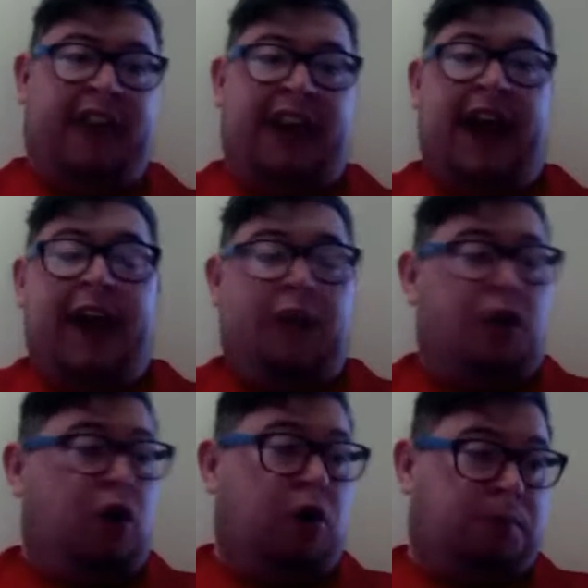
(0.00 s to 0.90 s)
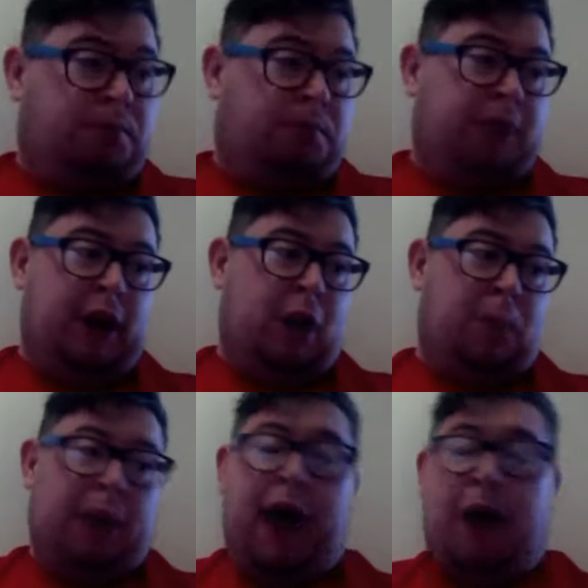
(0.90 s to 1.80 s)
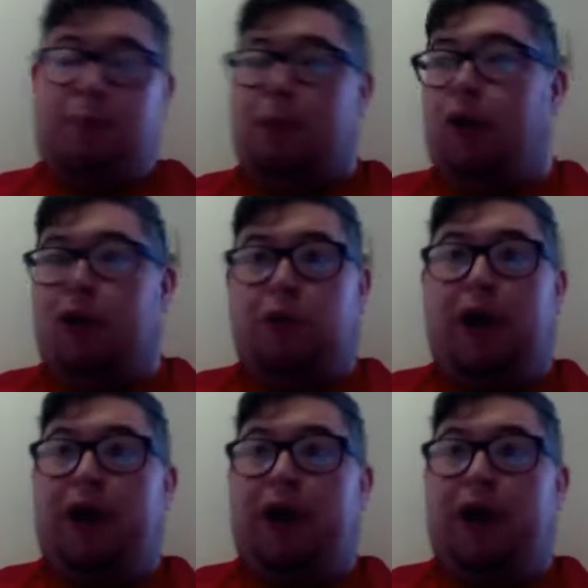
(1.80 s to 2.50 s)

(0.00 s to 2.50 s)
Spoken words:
United could, play hardball as well